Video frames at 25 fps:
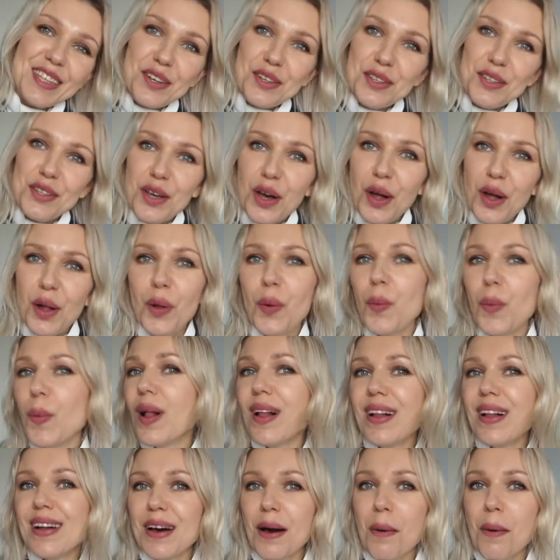to all,
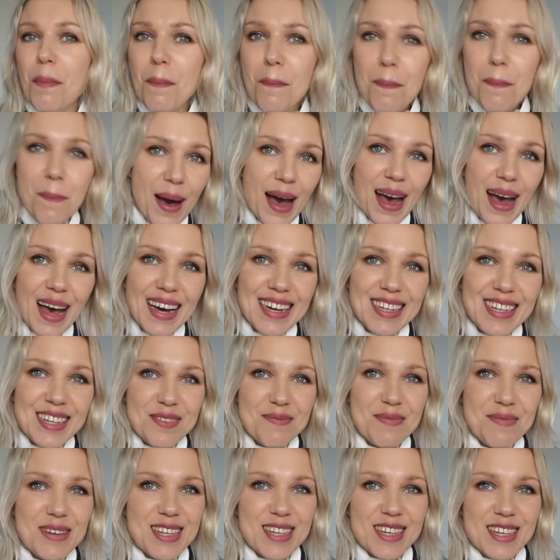welcome back to
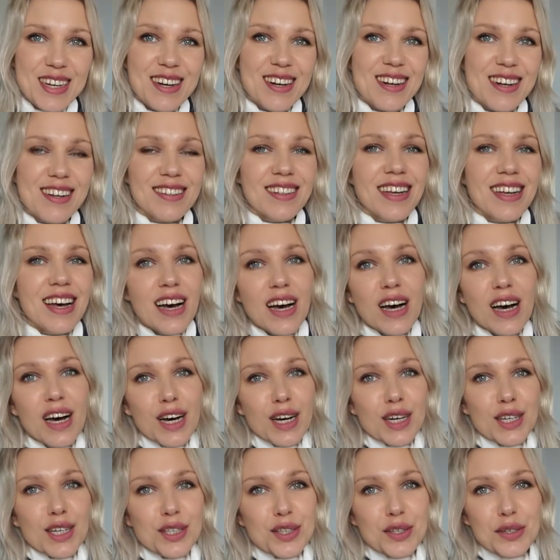my channel.
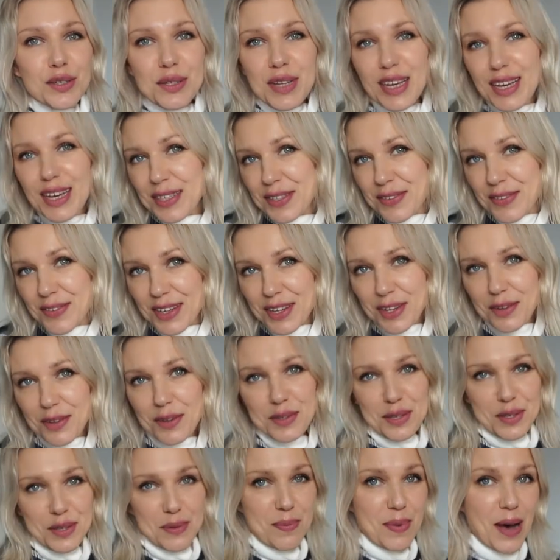Today's video
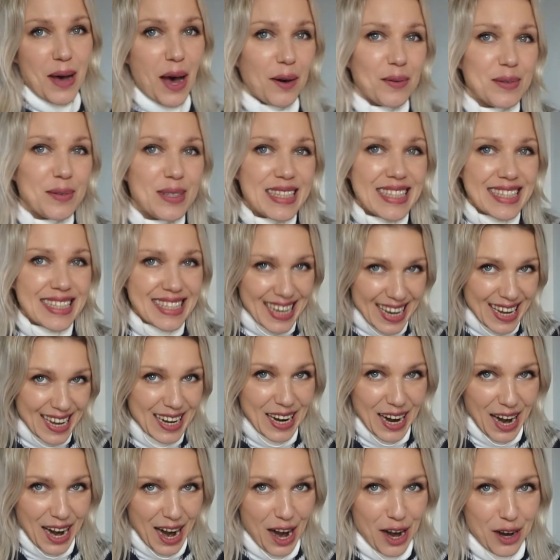is about
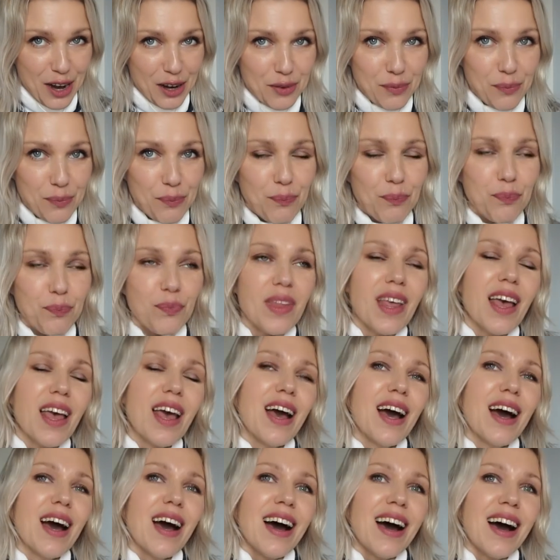skincare.
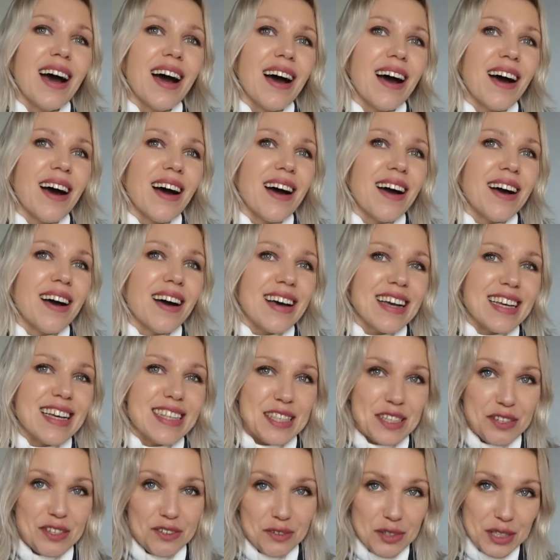
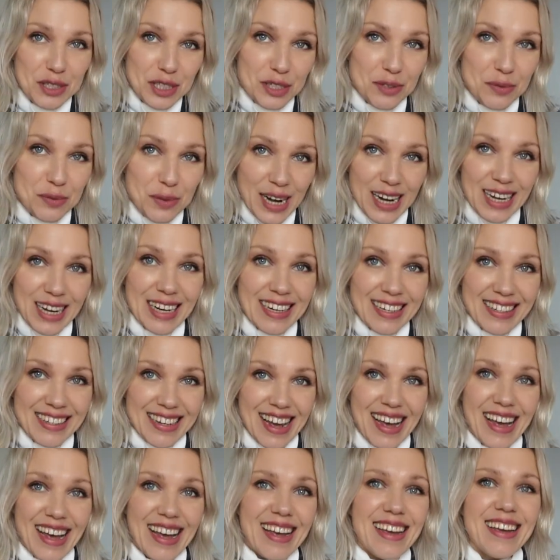It's a really rainy
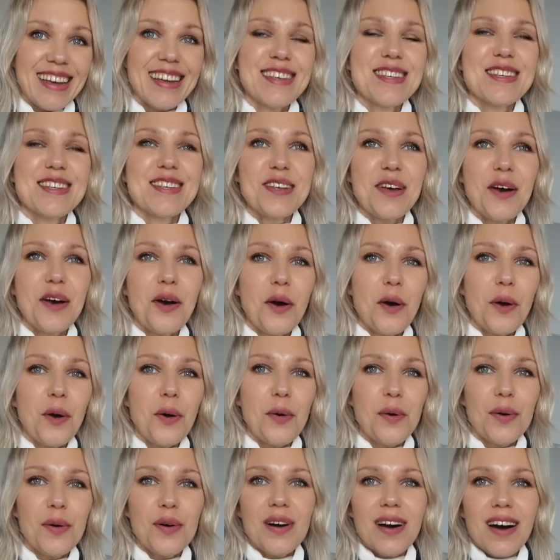day,
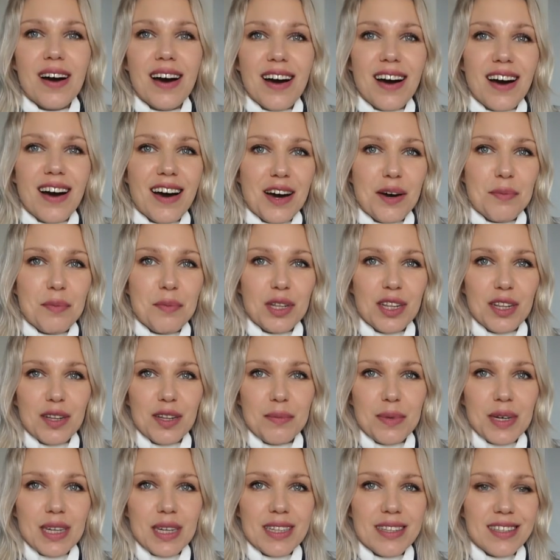so I'm a little
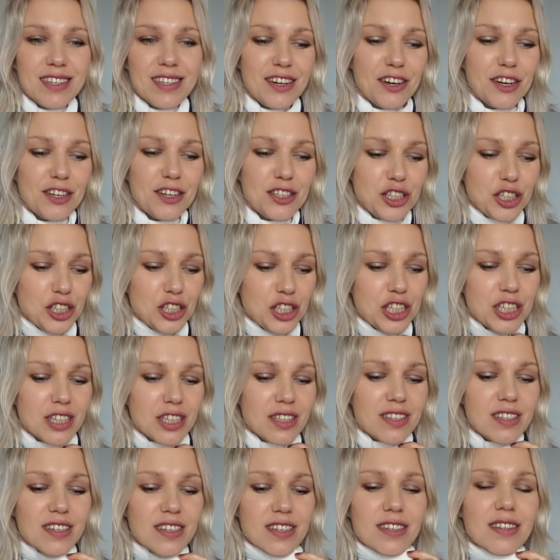bit
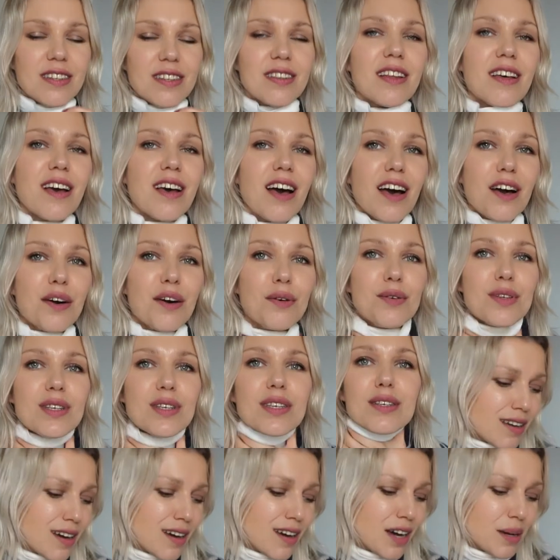chilly in the
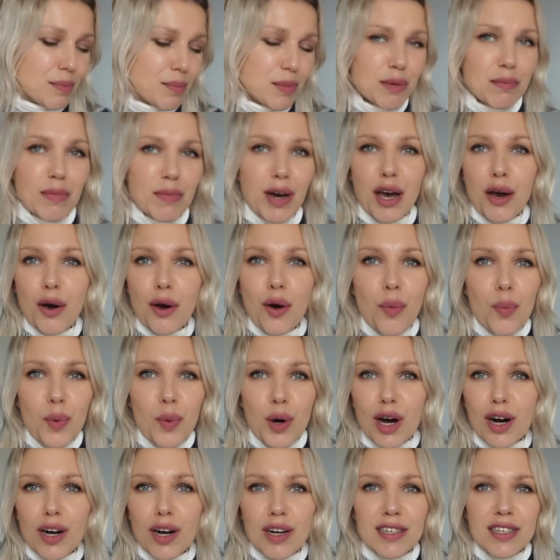house. I'm in my home
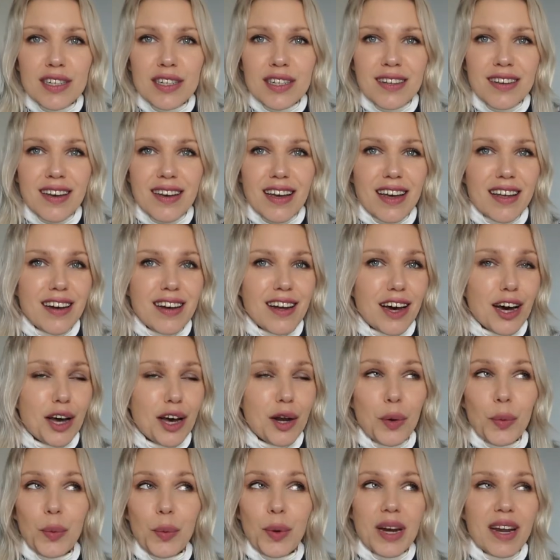cardi and I
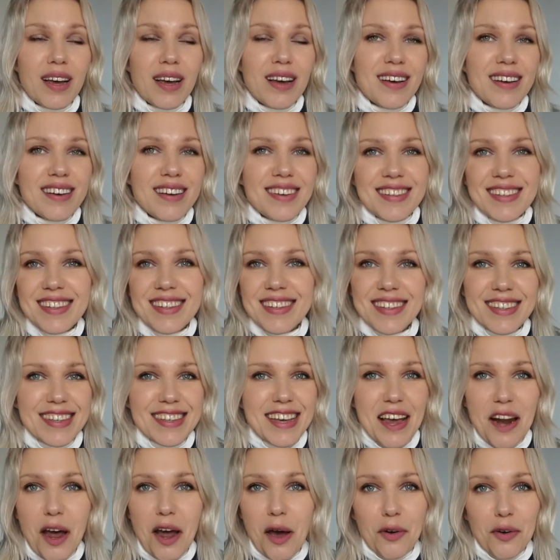don't want to
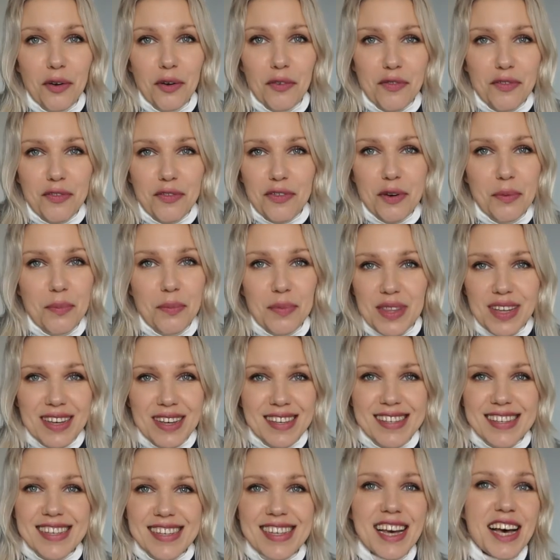get out of from
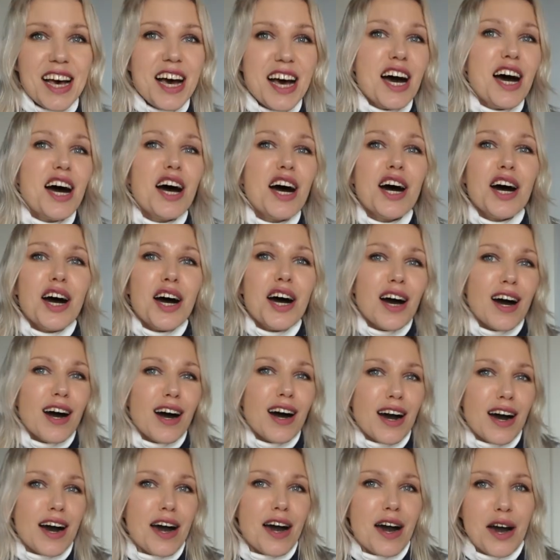this
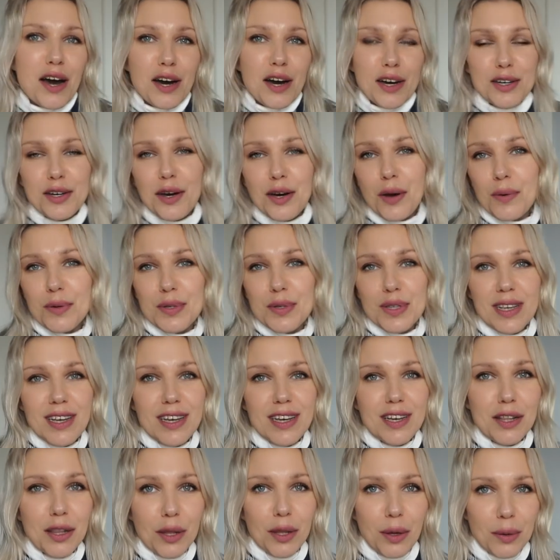cozy
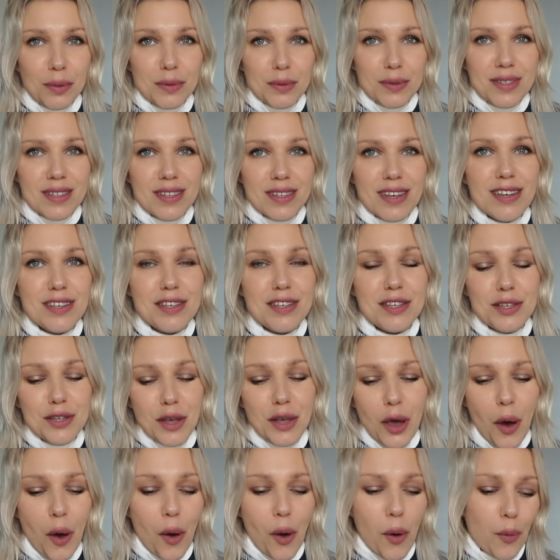clothes.
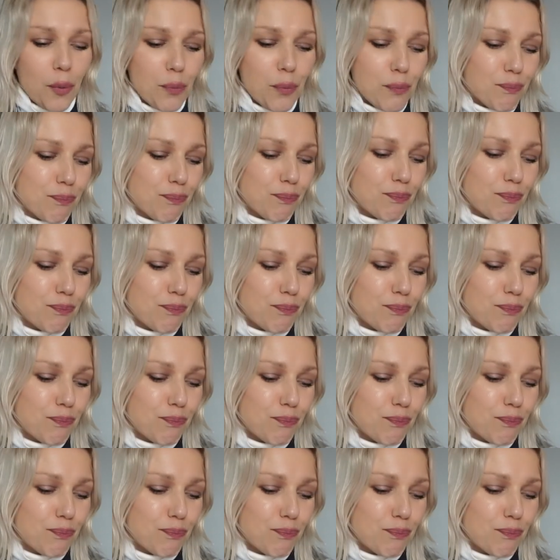So